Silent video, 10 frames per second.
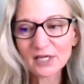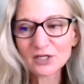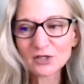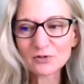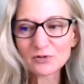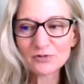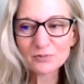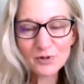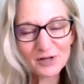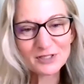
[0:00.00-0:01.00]
you
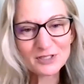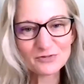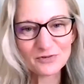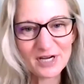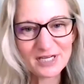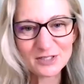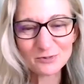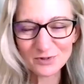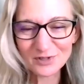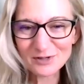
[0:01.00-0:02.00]
threw out this phrase that
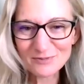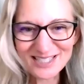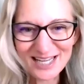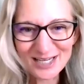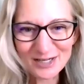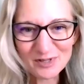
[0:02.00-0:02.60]
really resonated